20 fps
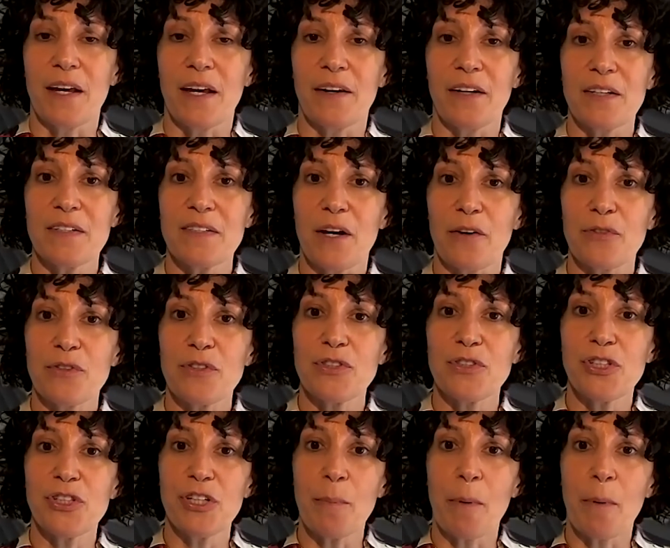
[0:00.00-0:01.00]
NSF's
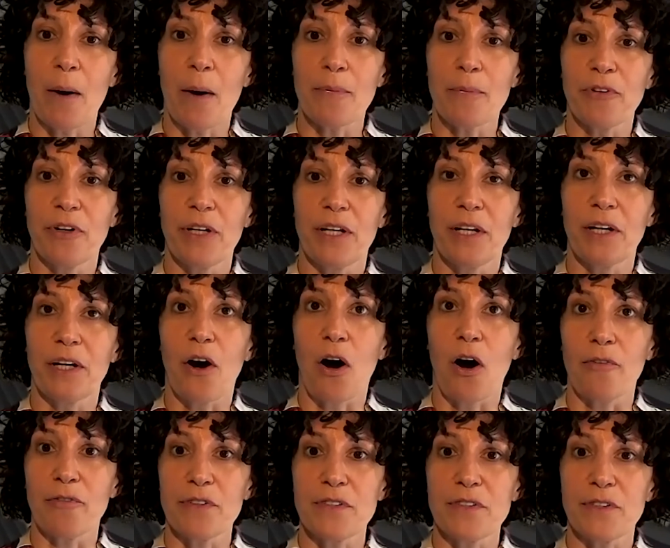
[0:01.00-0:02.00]
Chief Operating
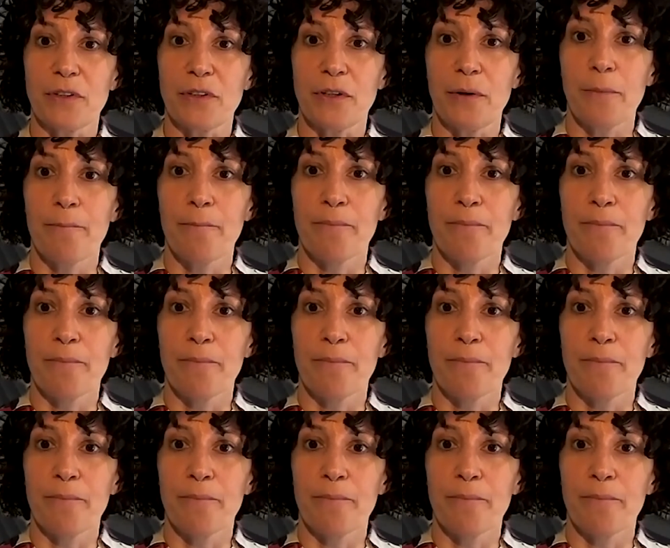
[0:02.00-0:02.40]
Officer.